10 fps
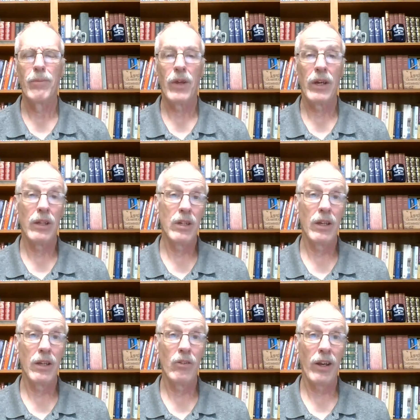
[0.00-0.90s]
I can tell
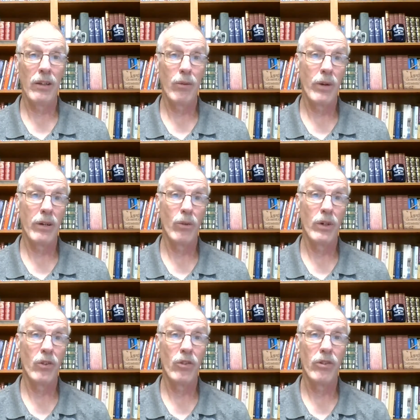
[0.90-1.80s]
you exactly where I
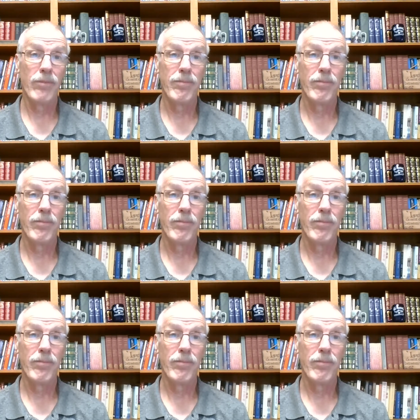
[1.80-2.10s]
was.